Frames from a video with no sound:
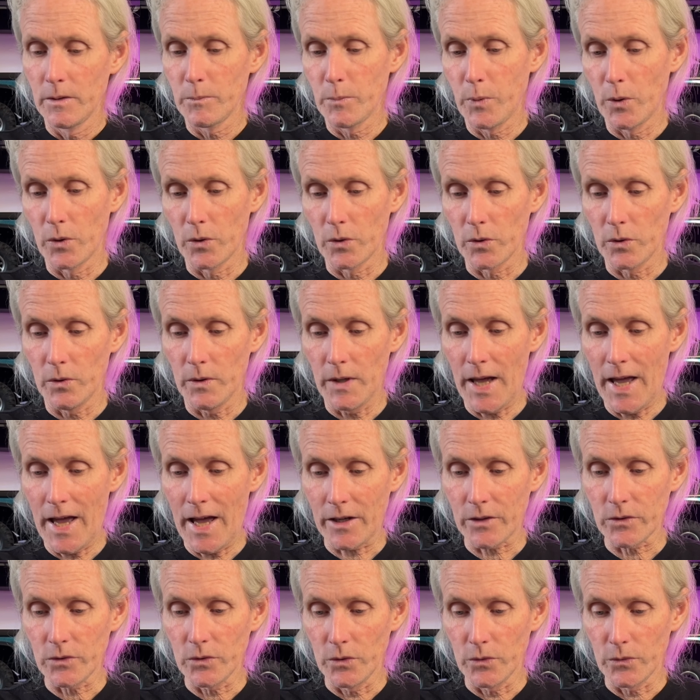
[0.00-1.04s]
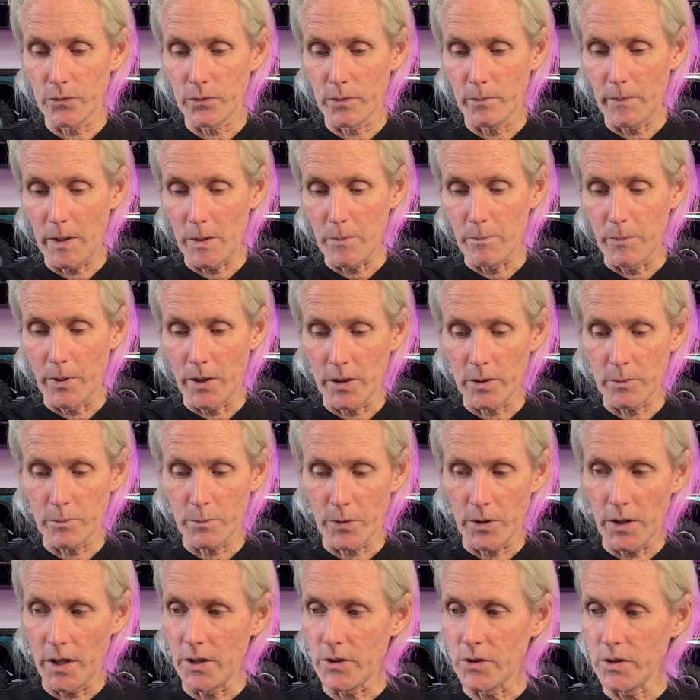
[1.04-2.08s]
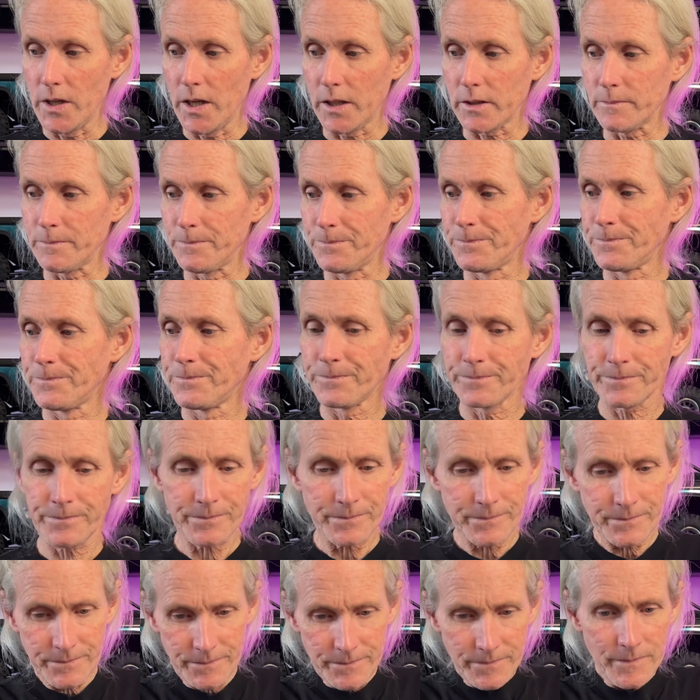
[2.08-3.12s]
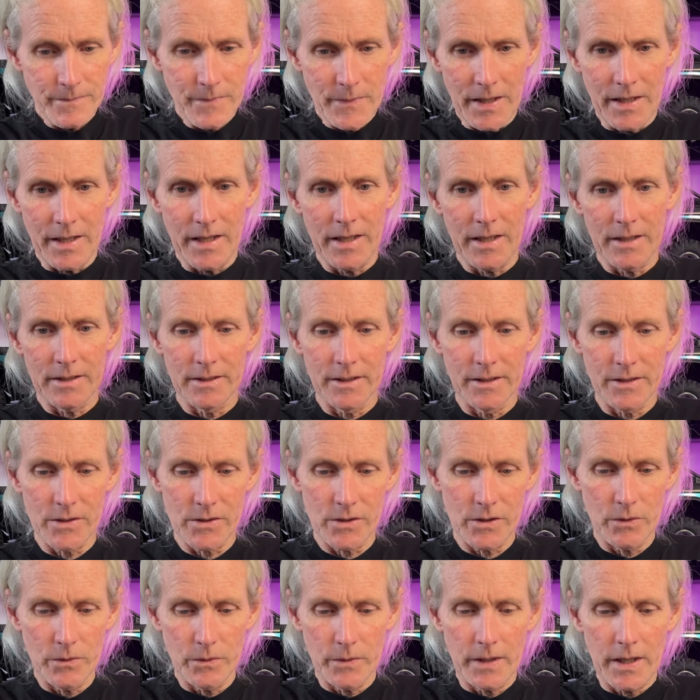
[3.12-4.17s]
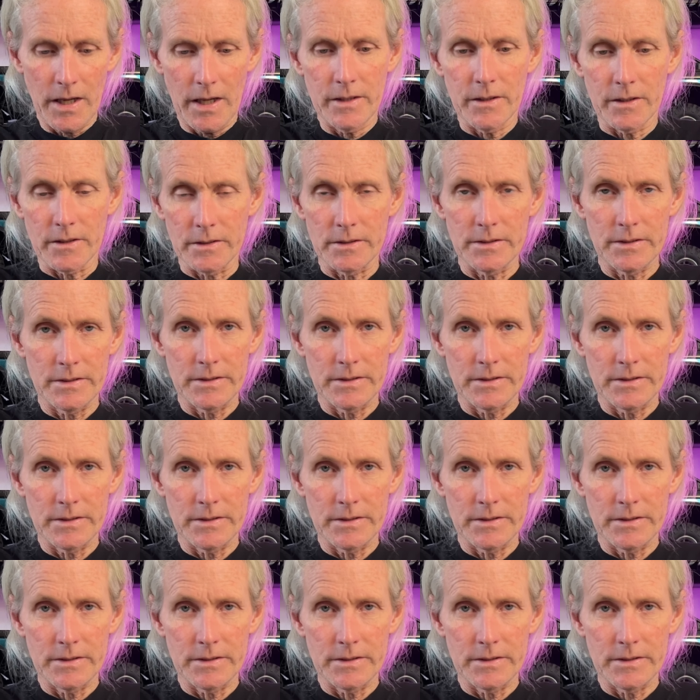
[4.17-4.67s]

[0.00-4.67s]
portal axles from my BART project. And let's see what we got here.